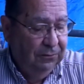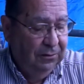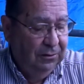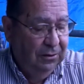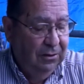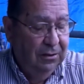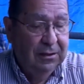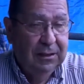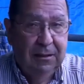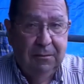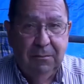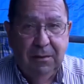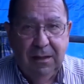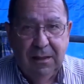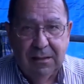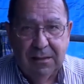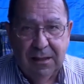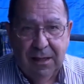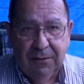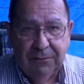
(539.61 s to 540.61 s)
13
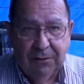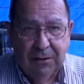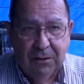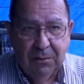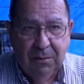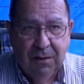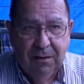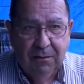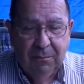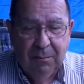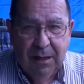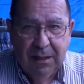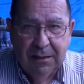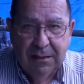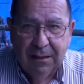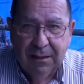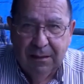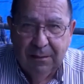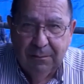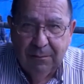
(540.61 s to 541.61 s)
minutes after 12 my
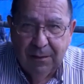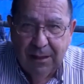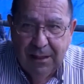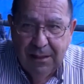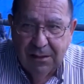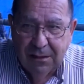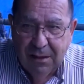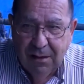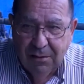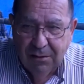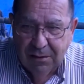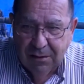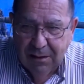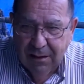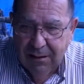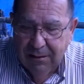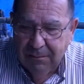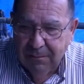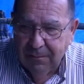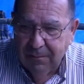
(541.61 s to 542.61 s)
time, East Coast
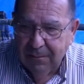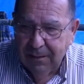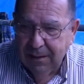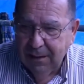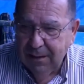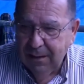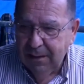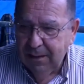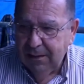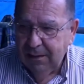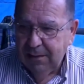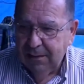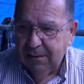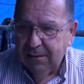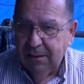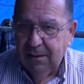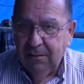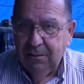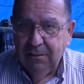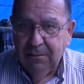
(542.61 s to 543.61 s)
time.
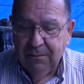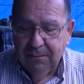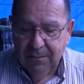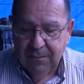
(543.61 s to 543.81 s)
So